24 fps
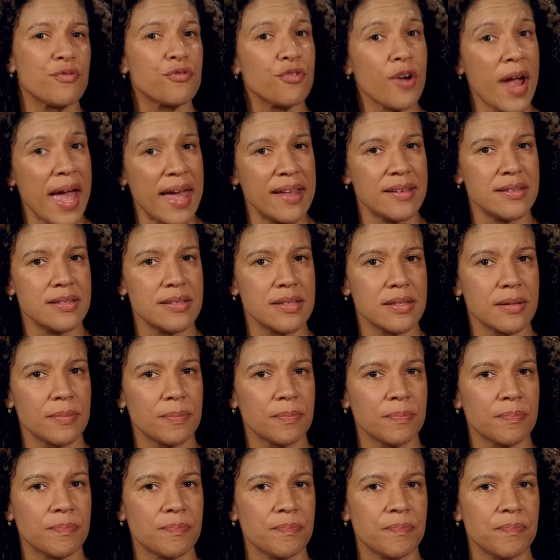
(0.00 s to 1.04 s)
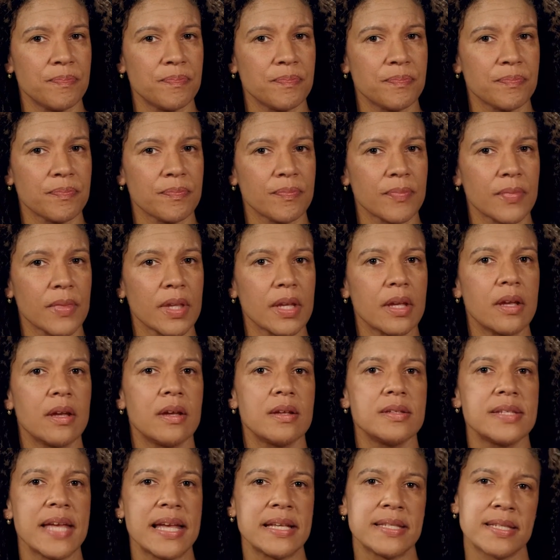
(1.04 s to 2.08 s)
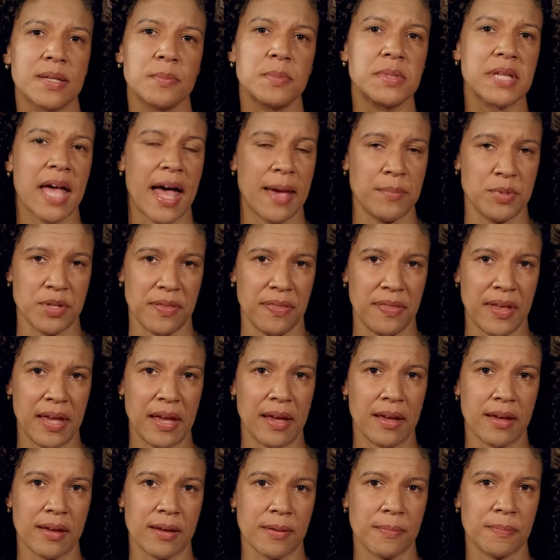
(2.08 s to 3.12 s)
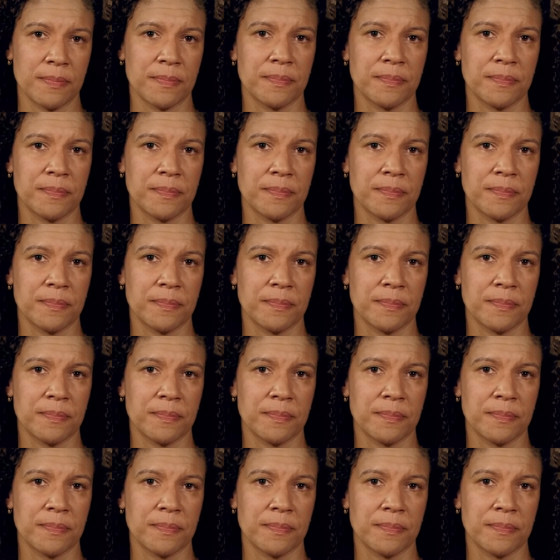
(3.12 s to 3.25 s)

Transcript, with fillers: friend? Take some time to think.